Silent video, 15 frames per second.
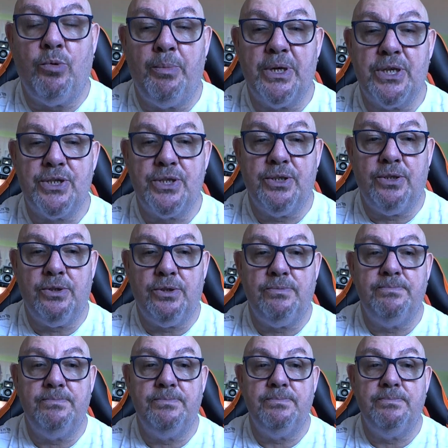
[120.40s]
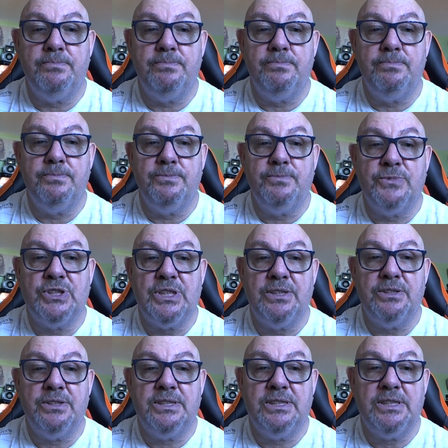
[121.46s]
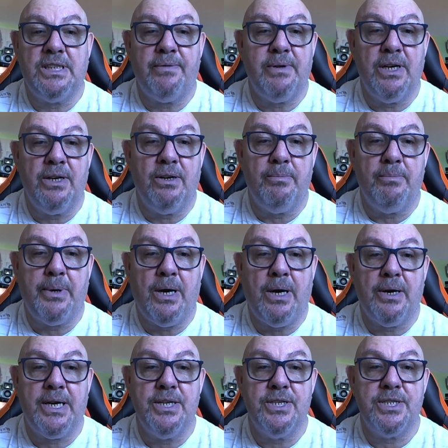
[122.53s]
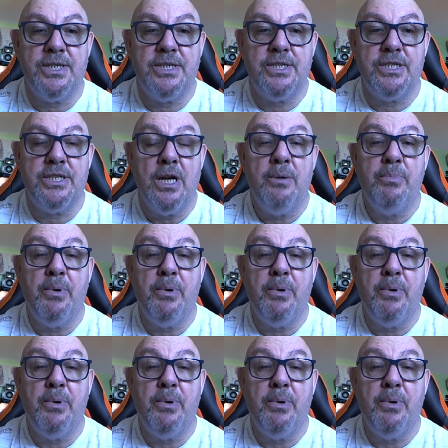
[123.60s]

woman I saw said definitely not Parkinson's,